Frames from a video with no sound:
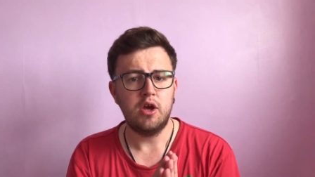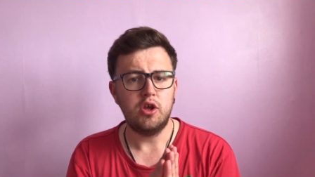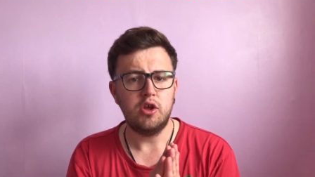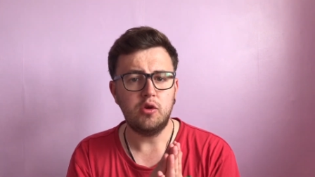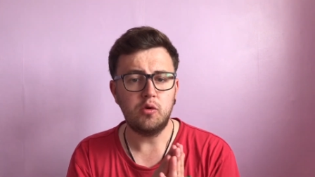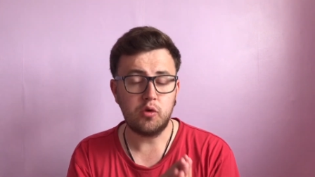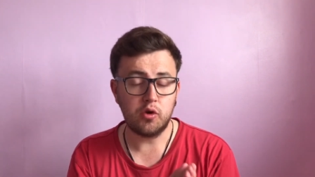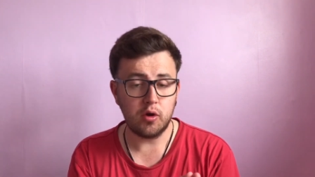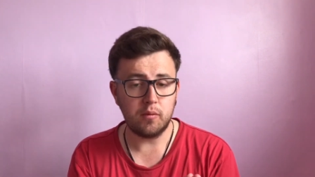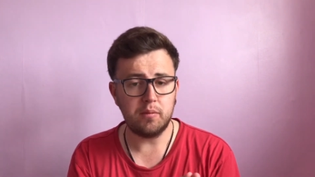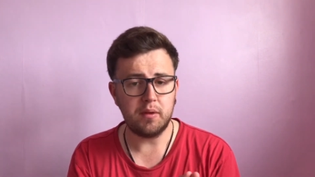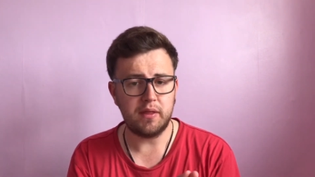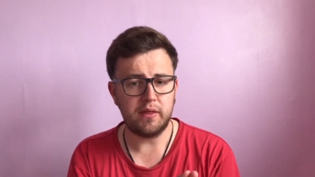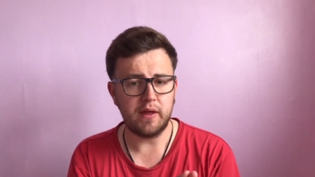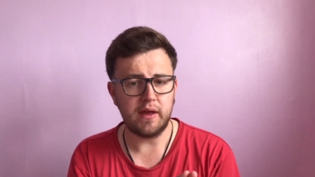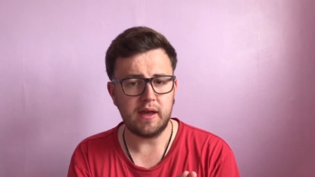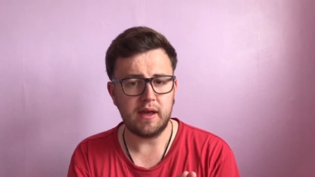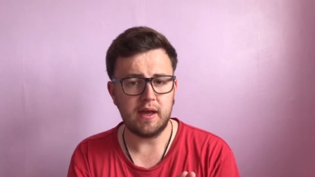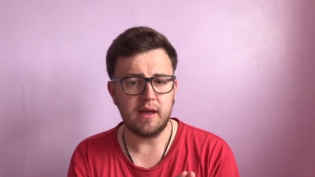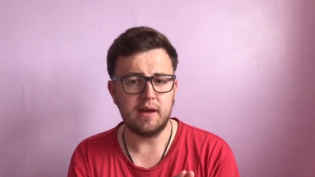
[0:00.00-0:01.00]
You could be
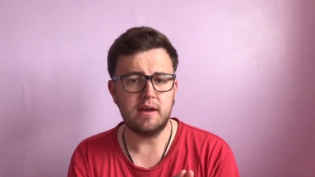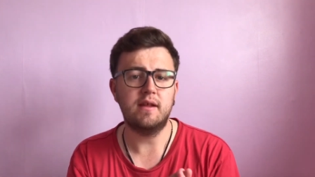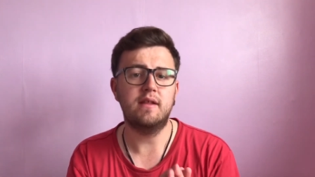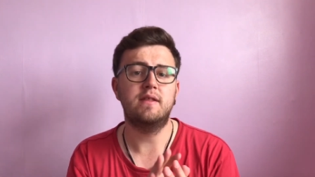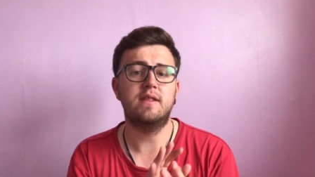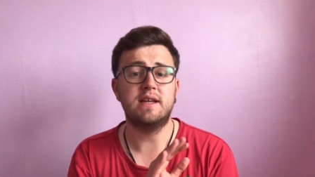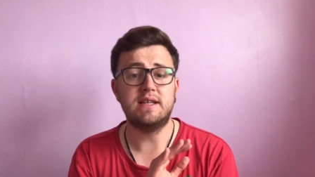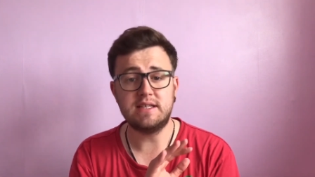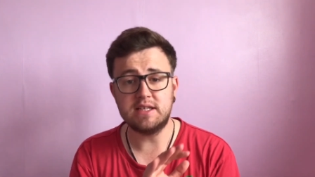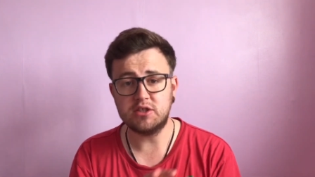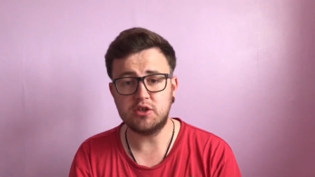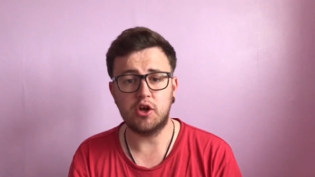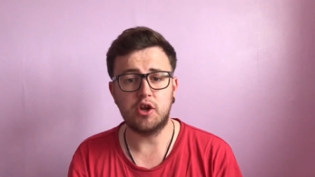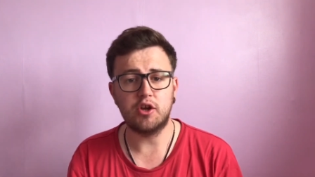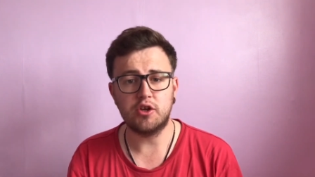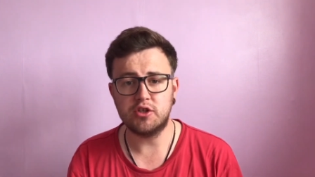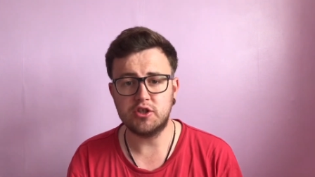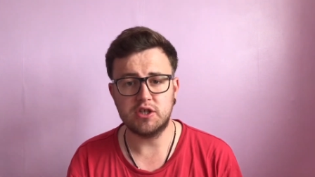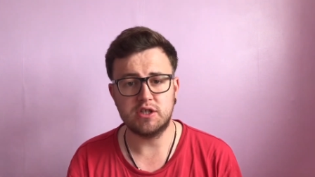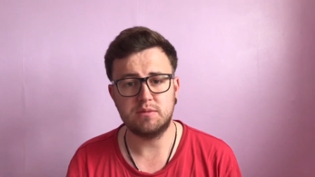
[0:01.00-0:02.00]
thinking this is
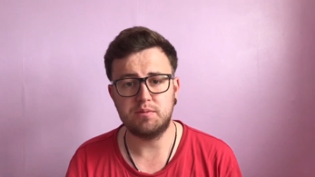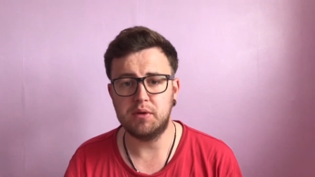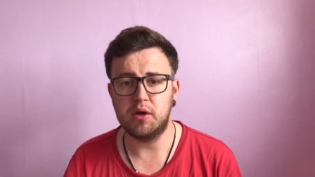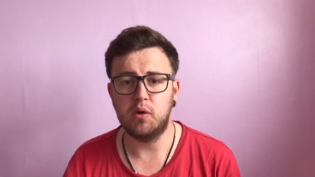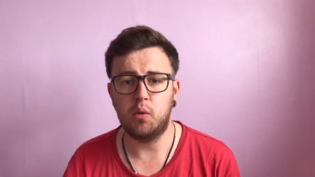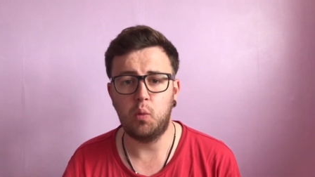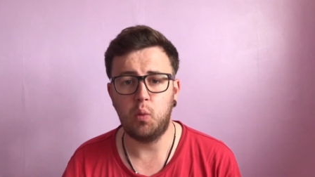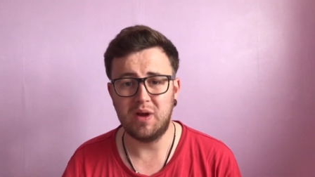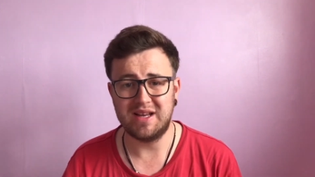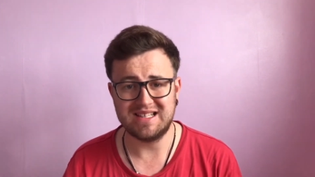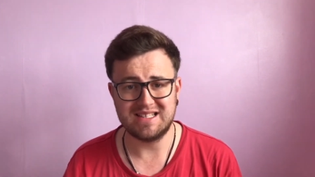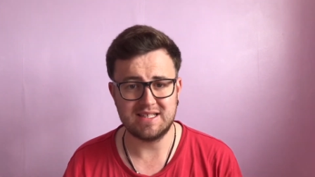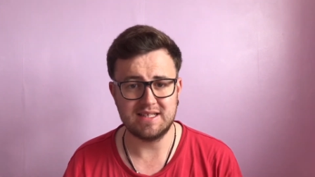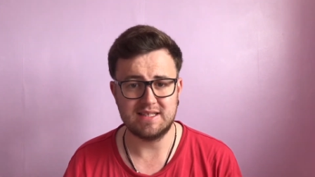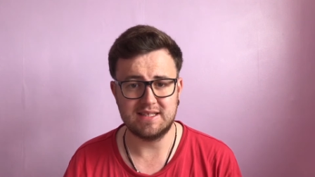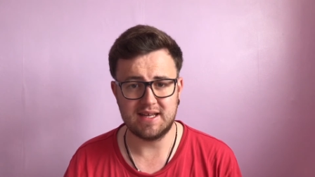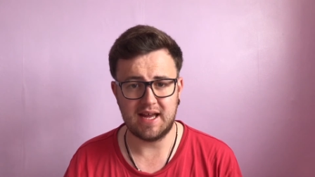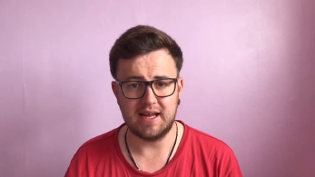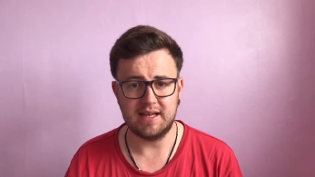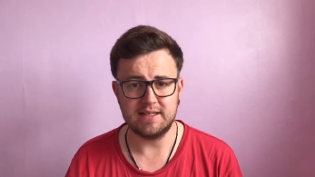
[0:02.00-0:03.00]
going to just be a winter
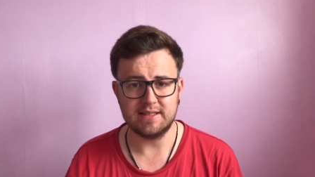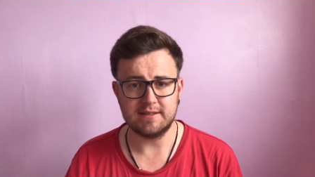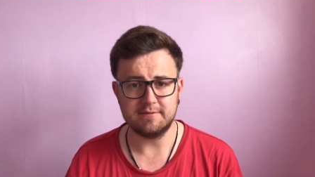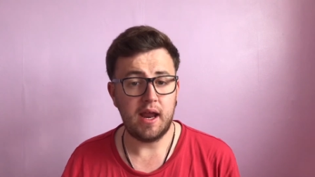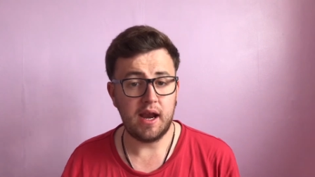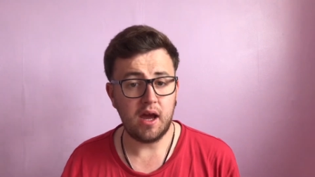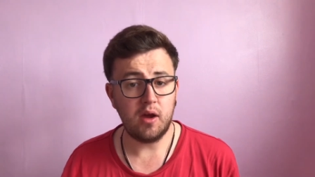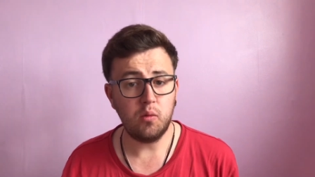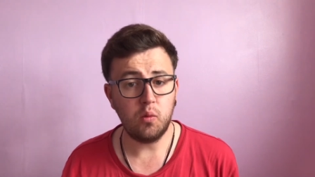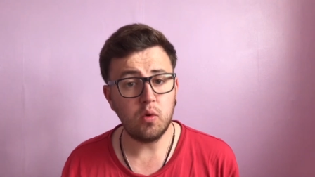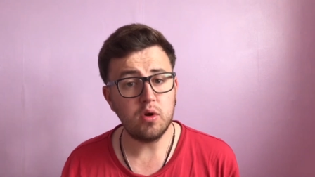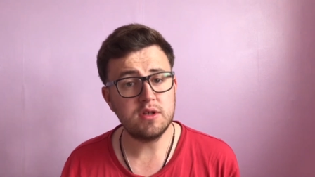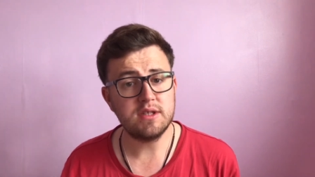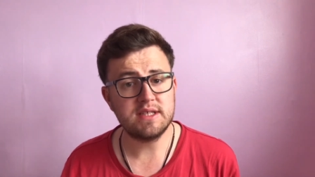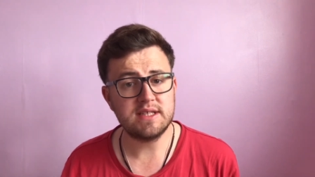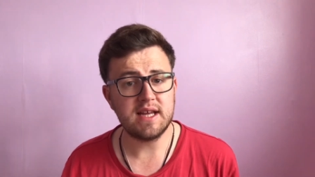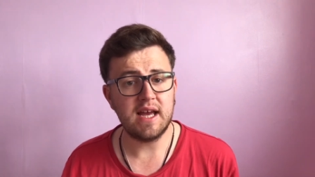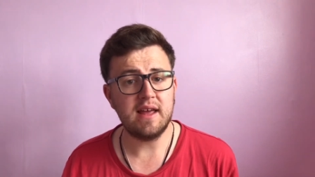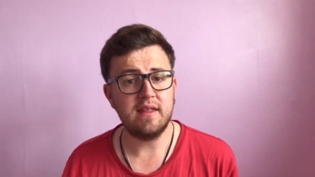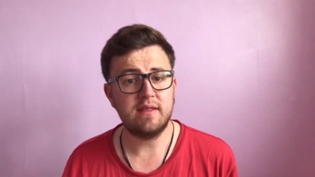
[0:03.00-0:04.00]
scent. And I would
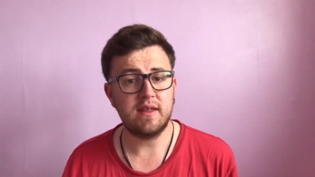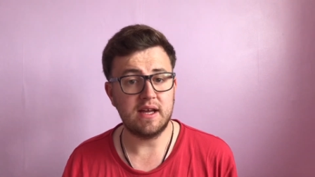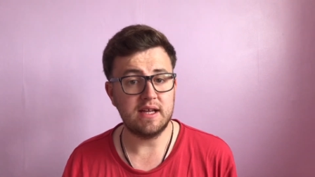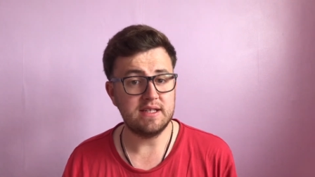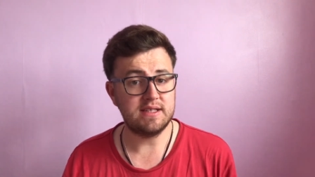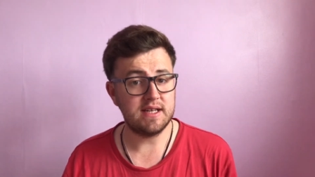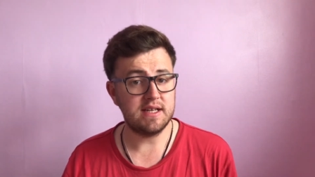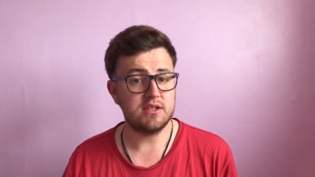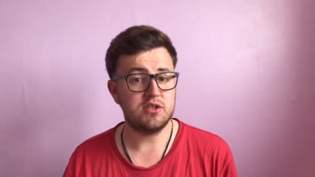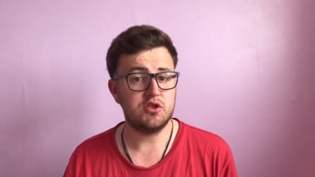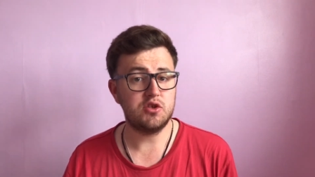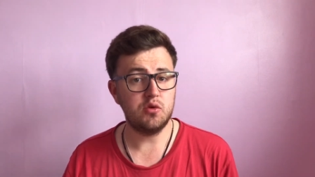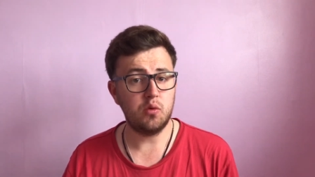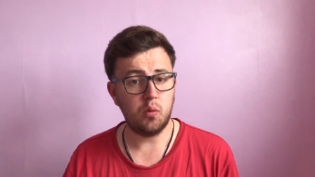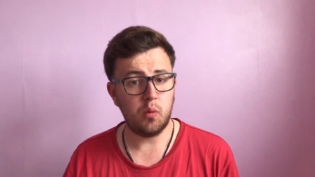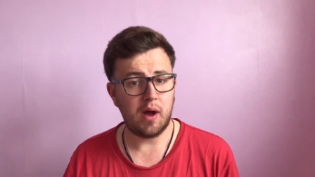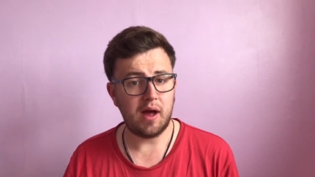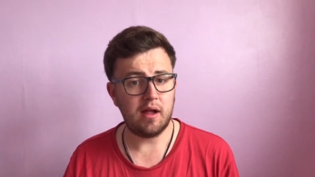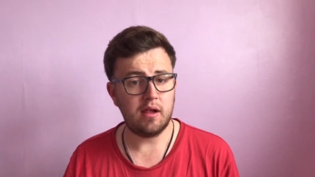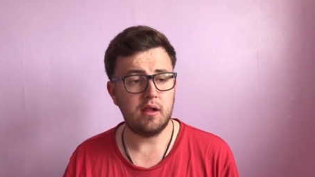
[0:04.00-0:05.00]
say that it does do
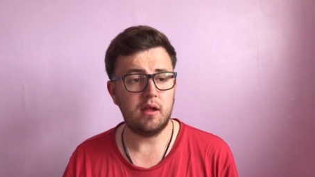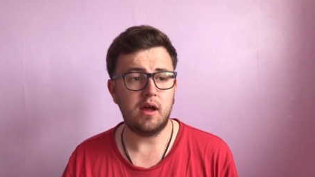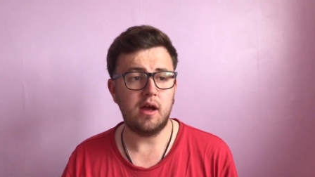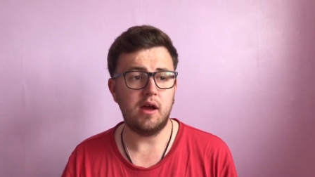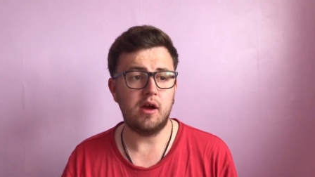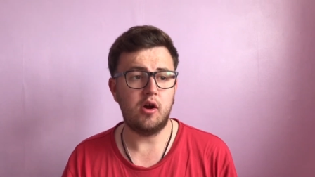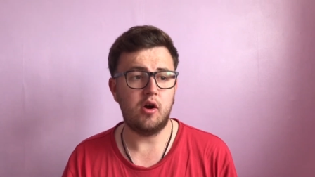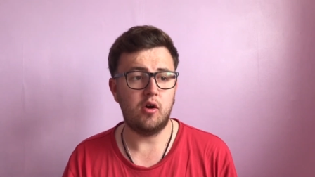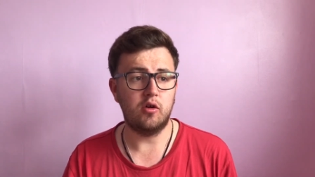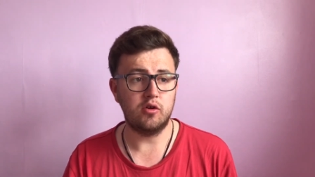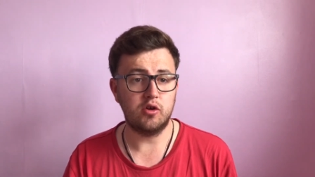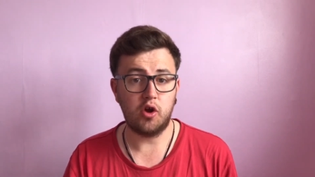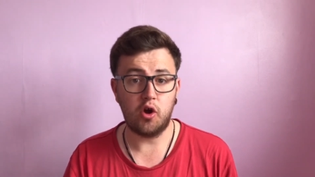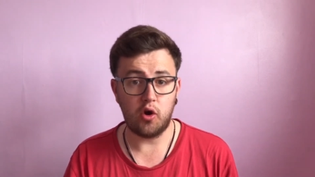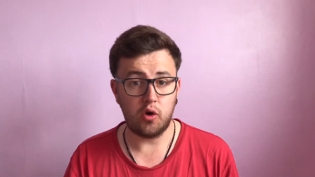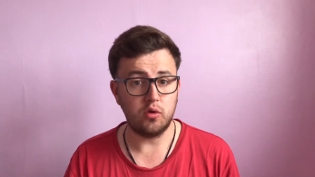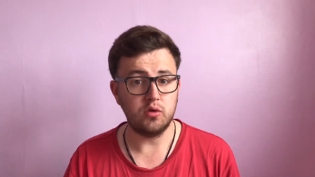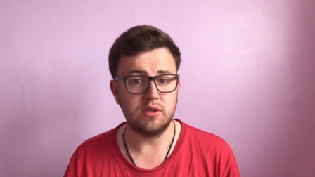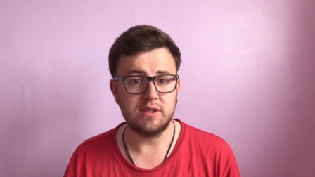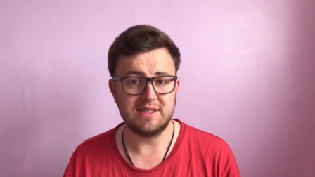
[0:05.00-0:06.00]
well on
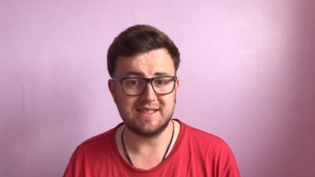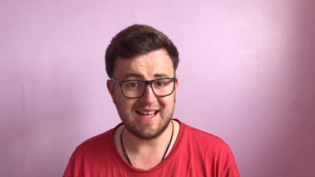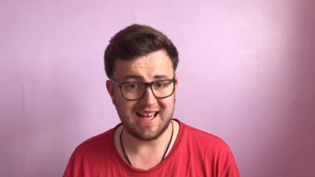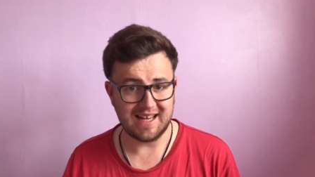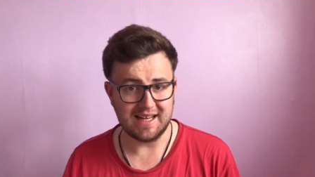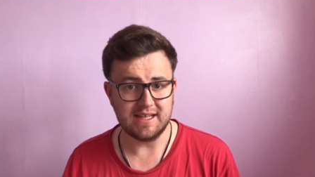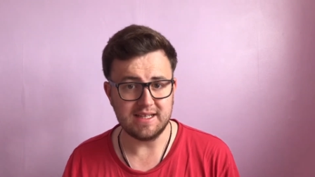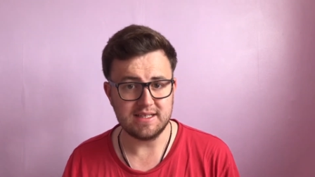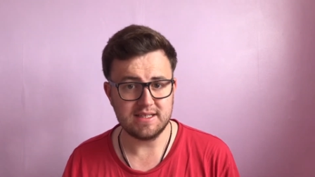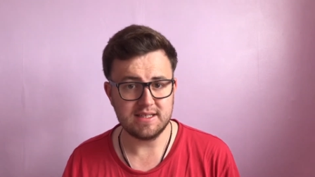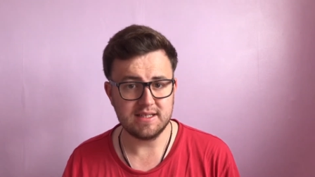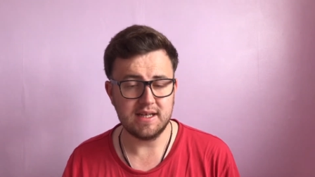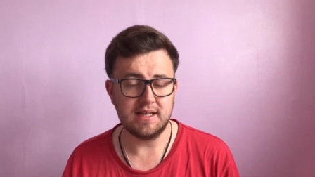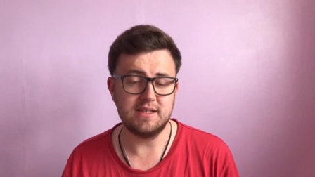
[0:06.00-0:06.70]
colder days.